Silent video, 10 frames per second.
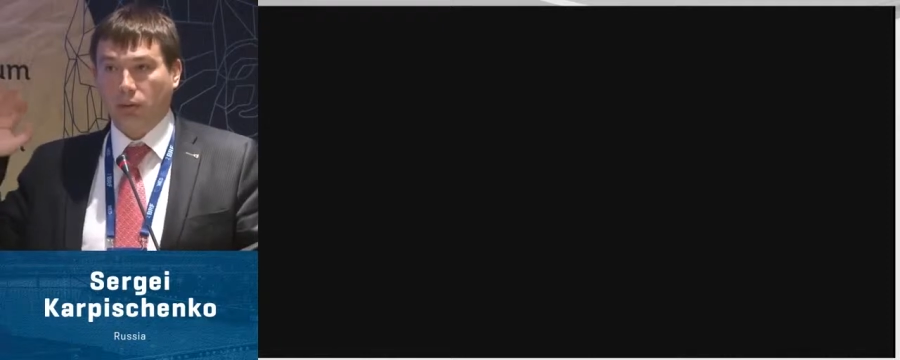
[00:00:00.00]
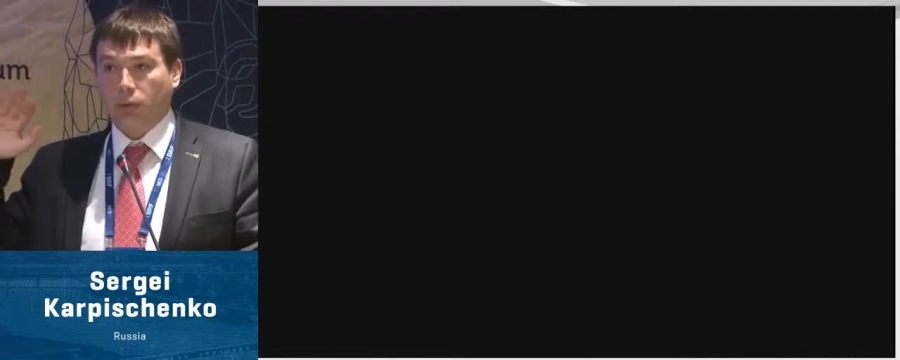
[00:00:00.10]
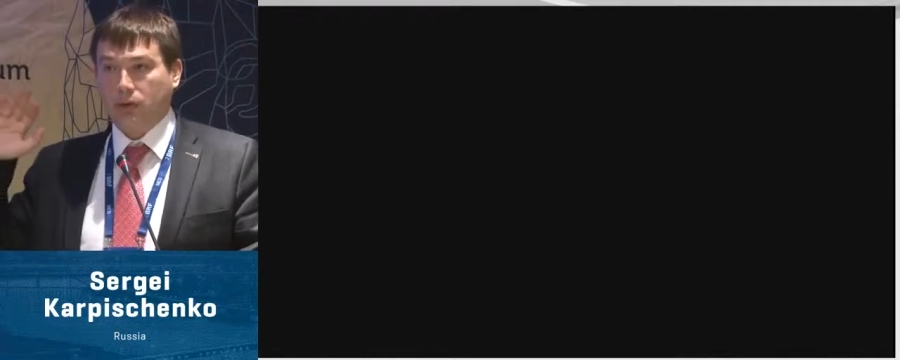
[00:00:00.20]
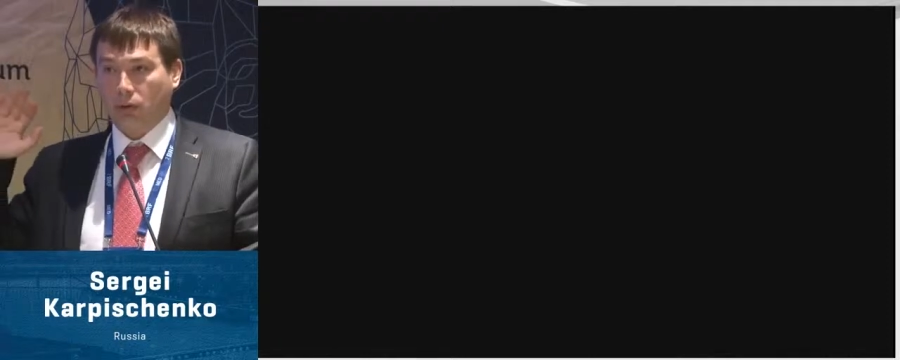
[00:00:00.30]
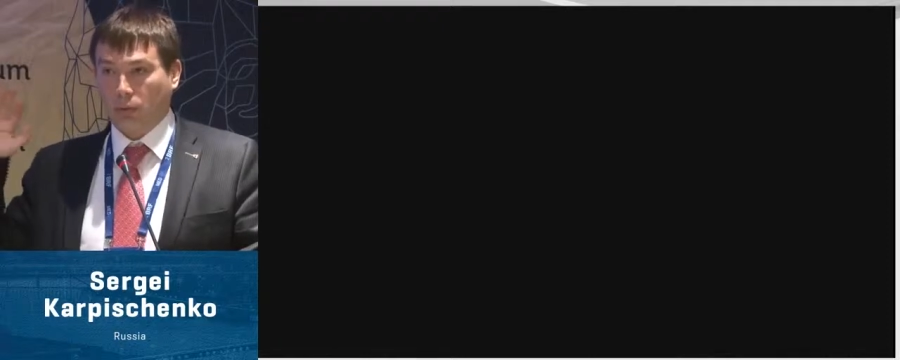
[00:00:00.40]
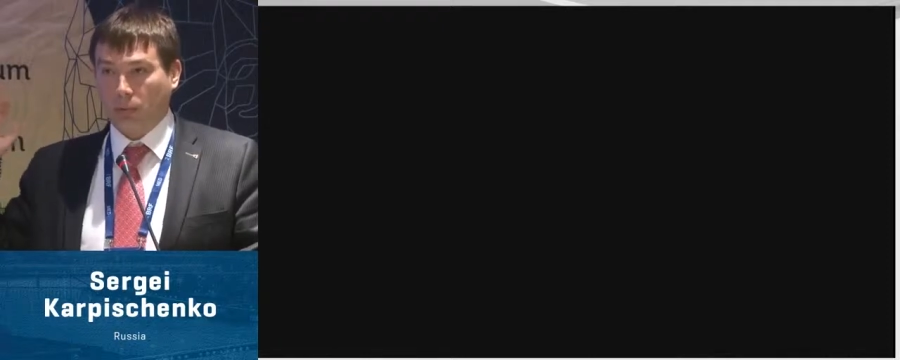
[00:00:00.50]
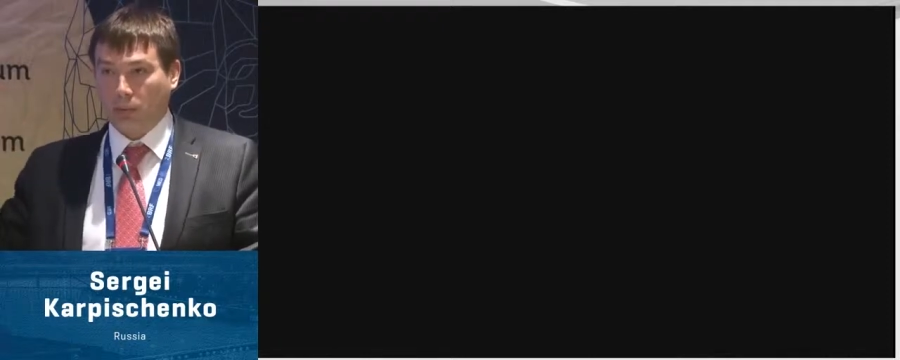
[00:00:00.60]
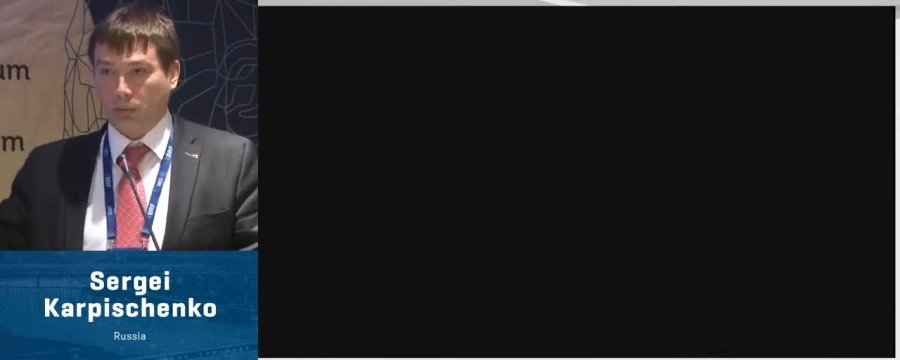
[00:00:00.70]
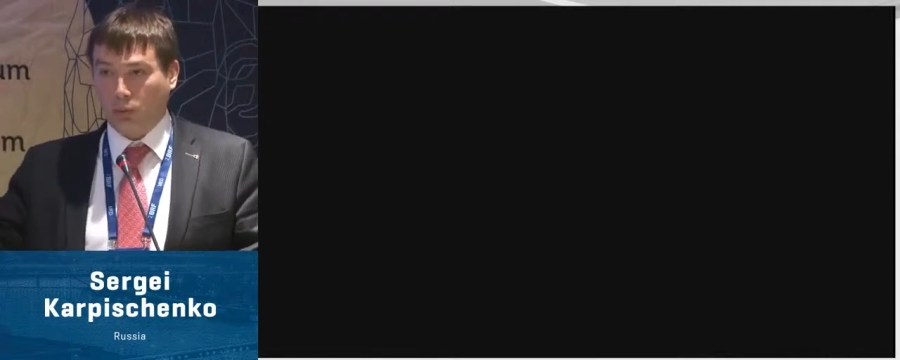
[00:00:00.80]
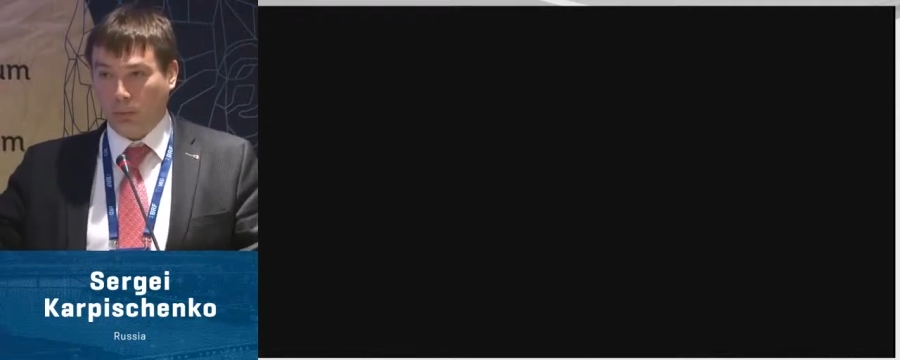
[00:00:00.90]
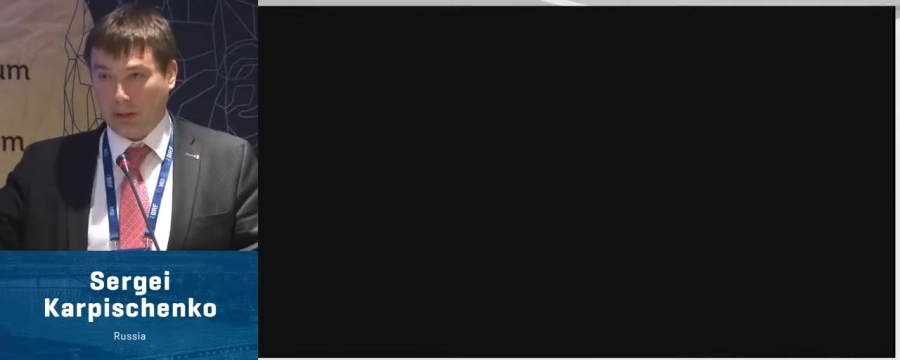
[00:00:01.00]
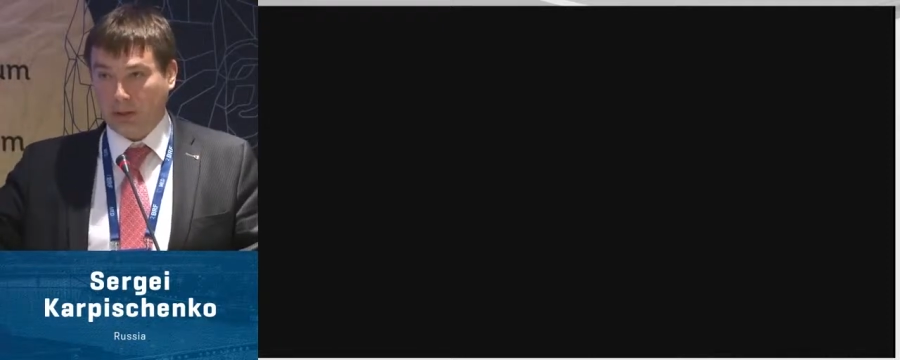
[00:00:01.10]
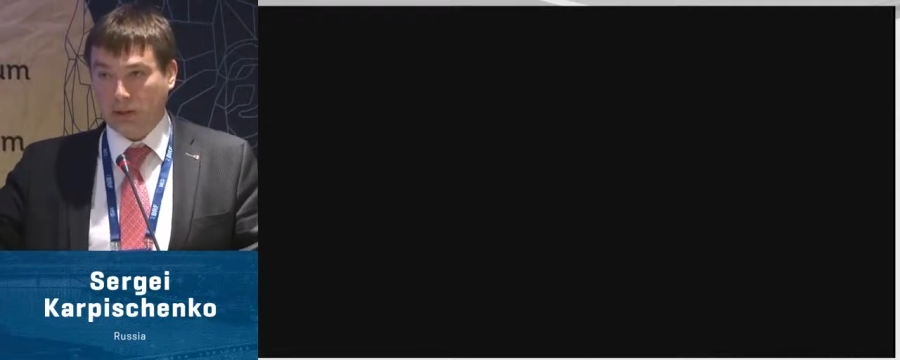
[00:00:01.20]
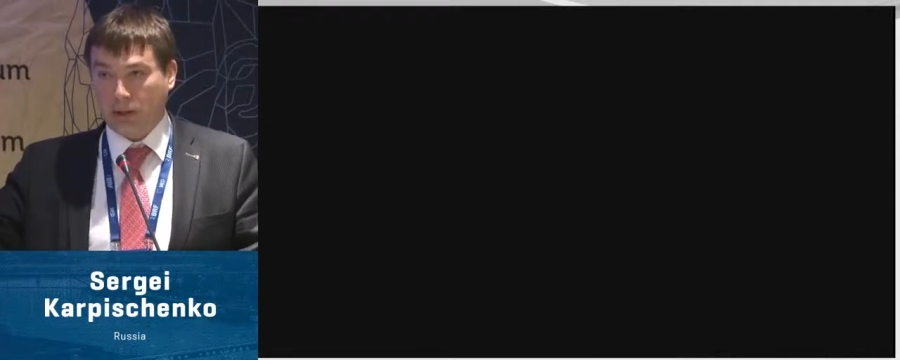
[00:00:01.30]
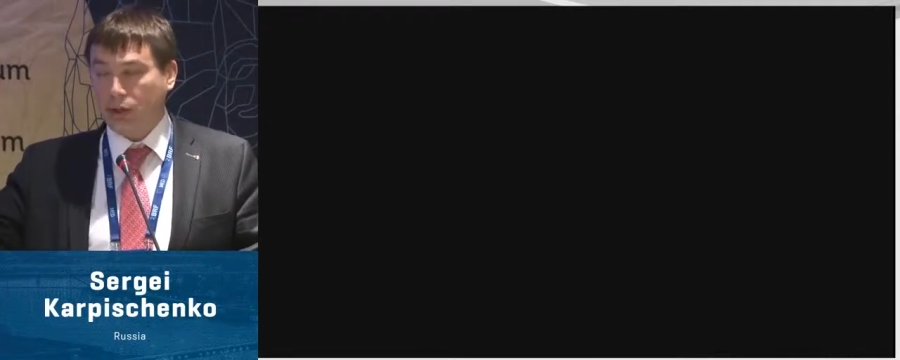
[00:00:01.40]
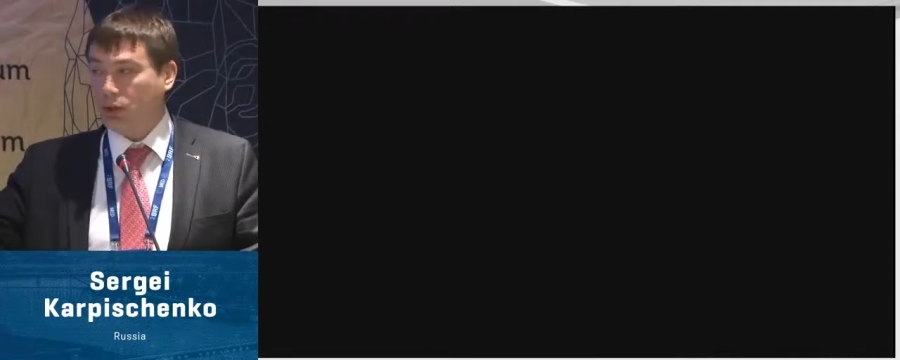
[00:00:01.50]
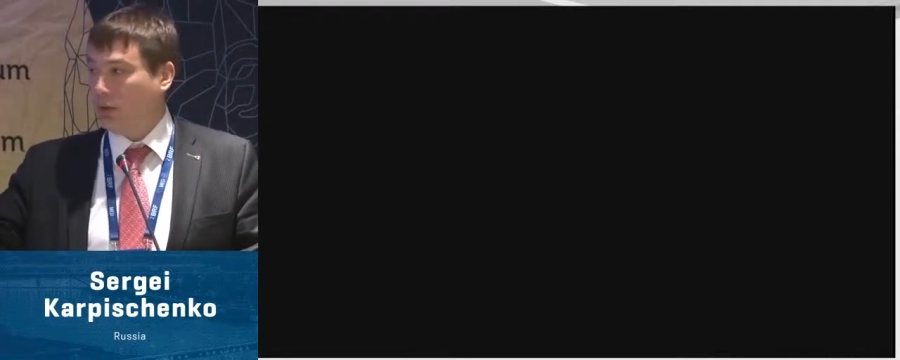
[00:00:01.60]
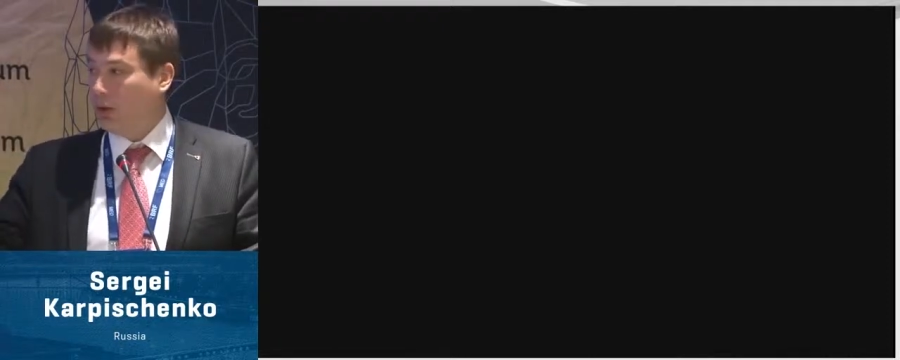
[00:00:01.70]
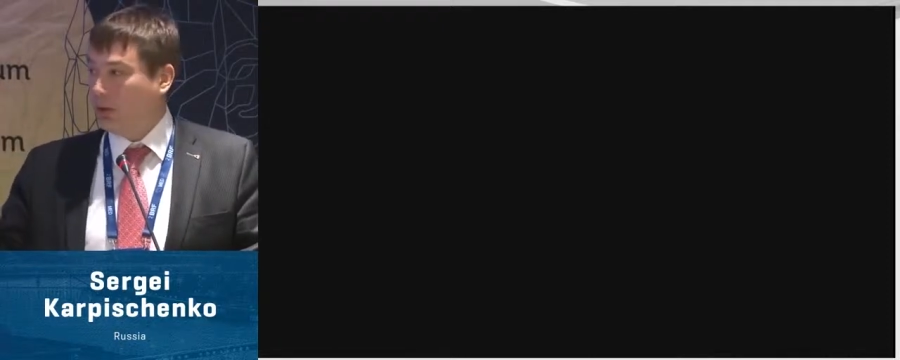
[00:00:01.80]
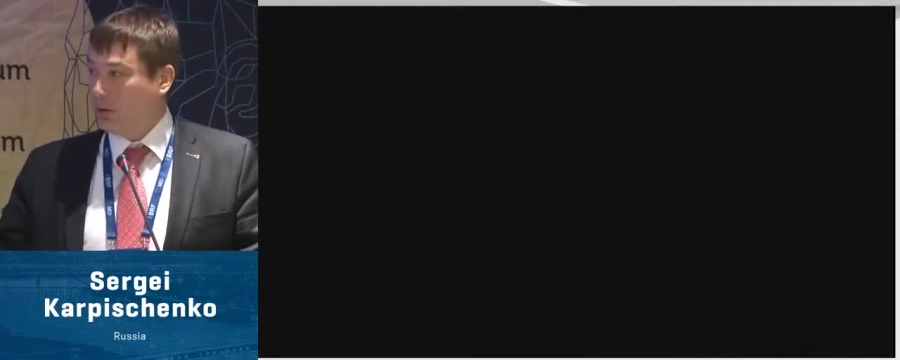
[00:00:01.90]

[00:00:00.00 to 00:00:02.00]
with normal pneumatization